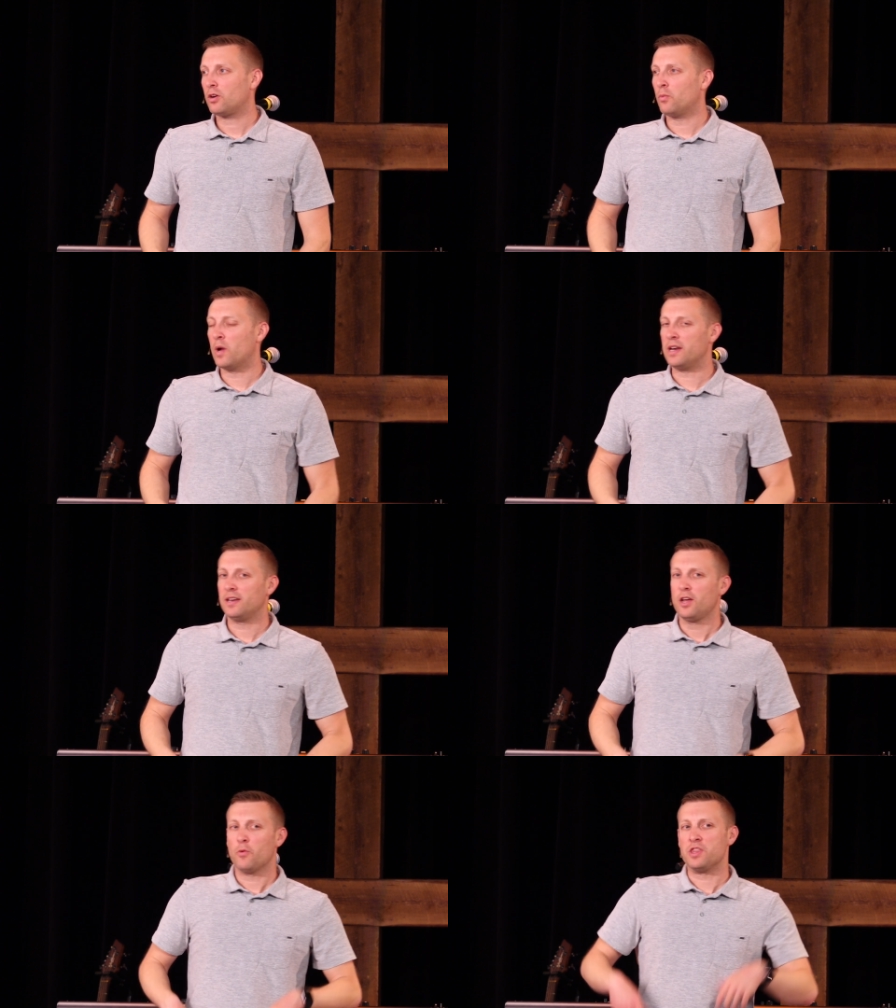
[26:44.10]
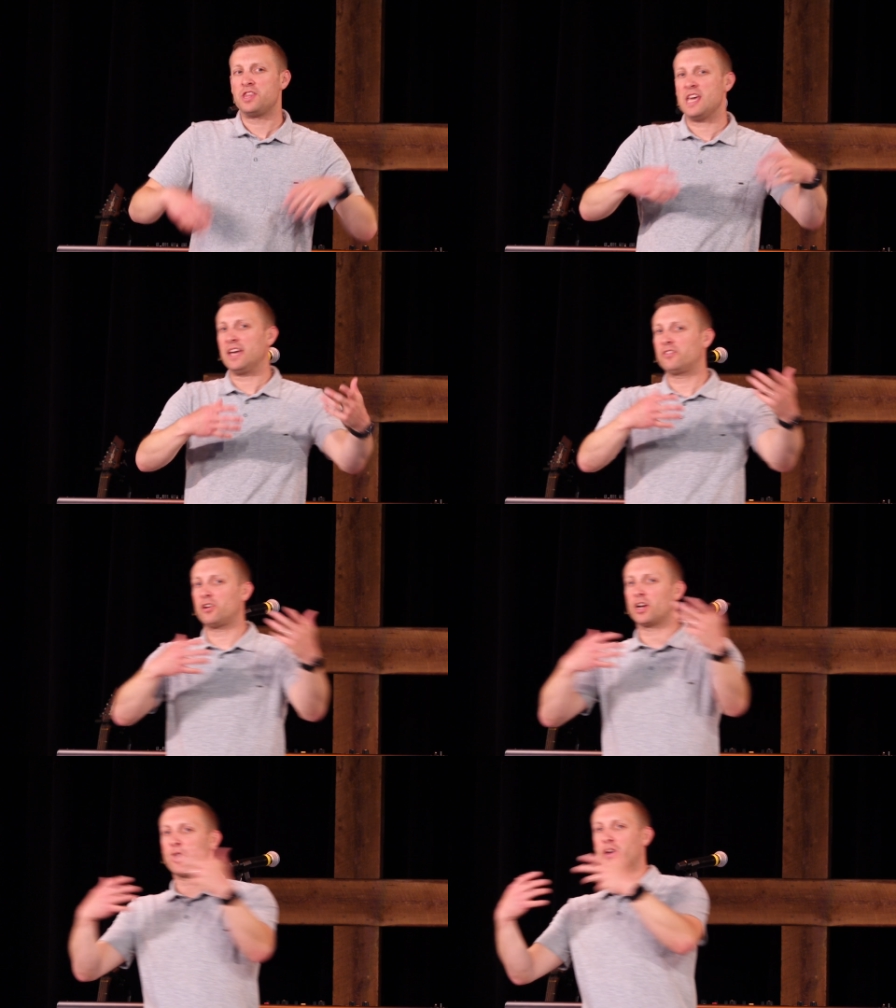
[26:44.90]
when, when things
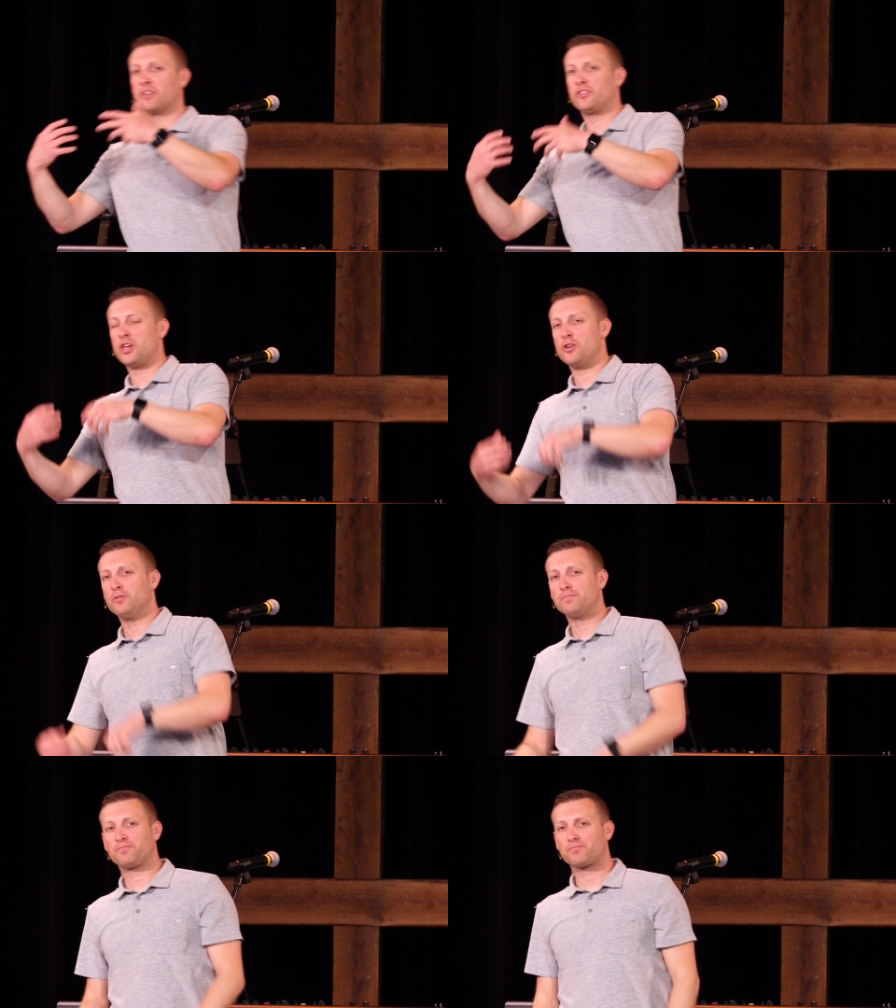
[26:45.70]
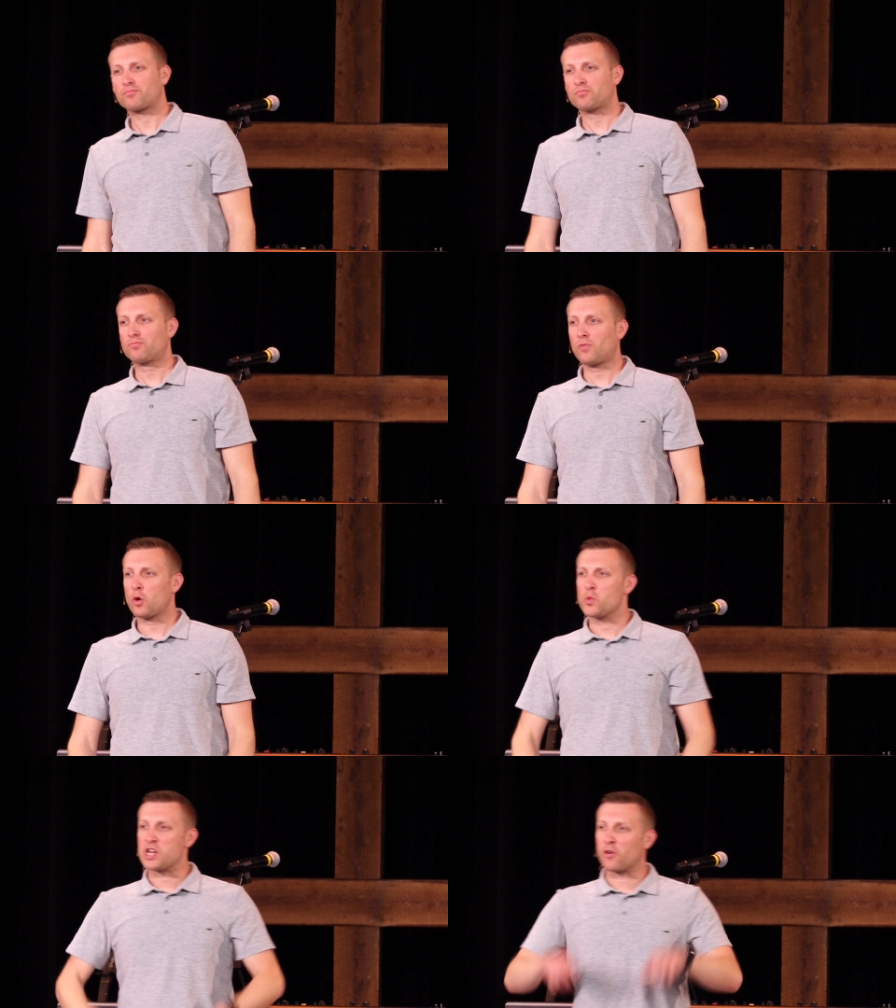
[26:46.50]
start going askew,
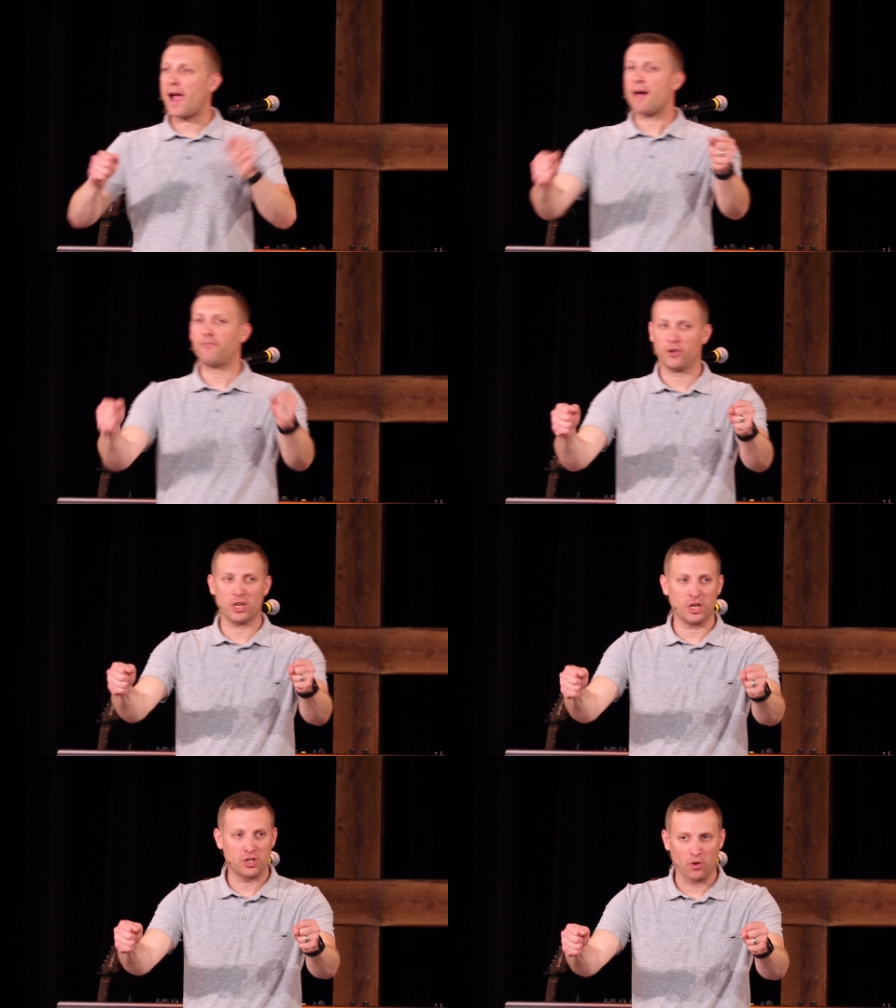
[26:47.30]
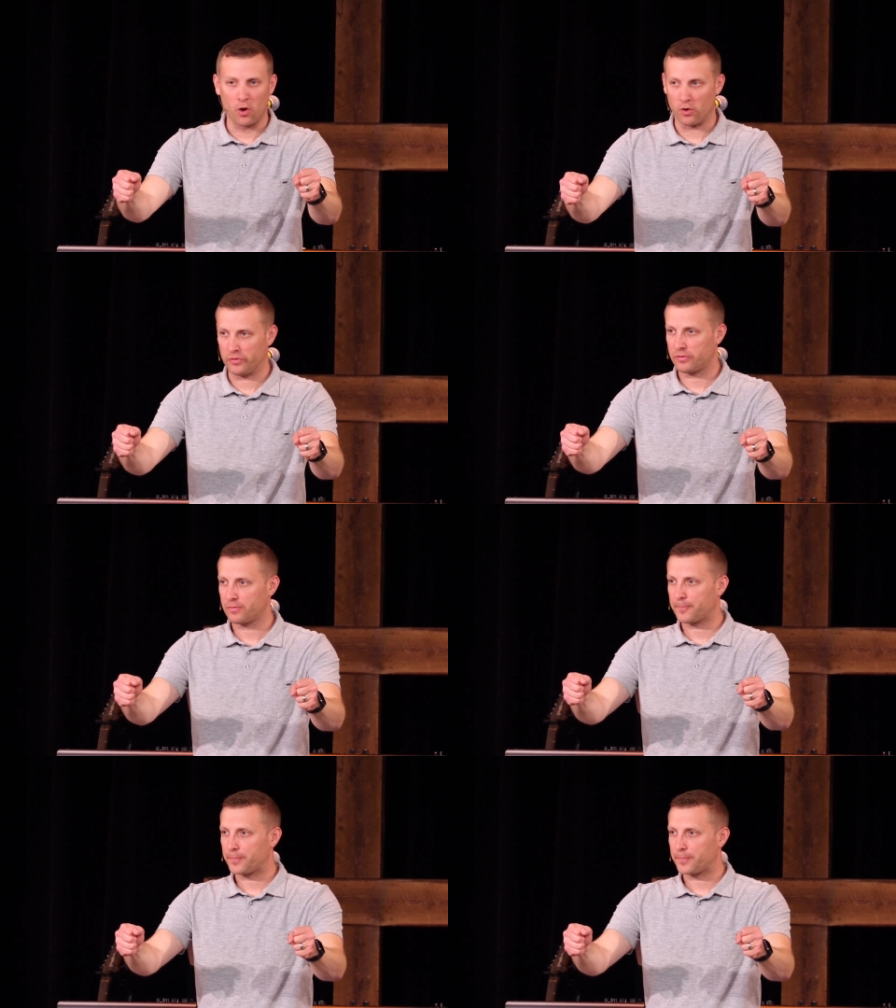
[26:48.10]
we grab for the controls.